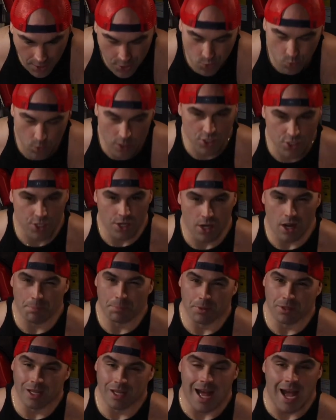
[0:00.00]
switched it
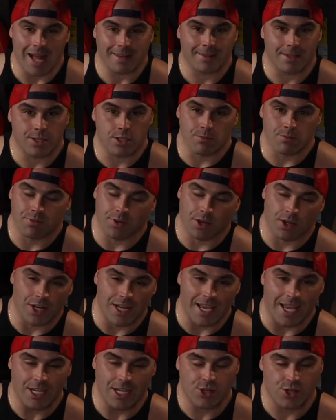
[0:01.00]
up a lot, did some
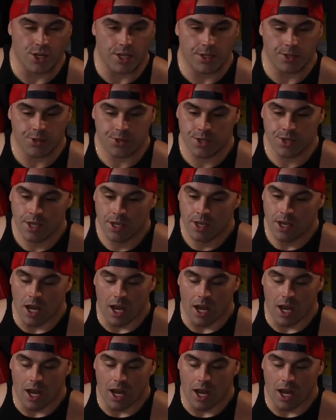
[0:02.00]
variations,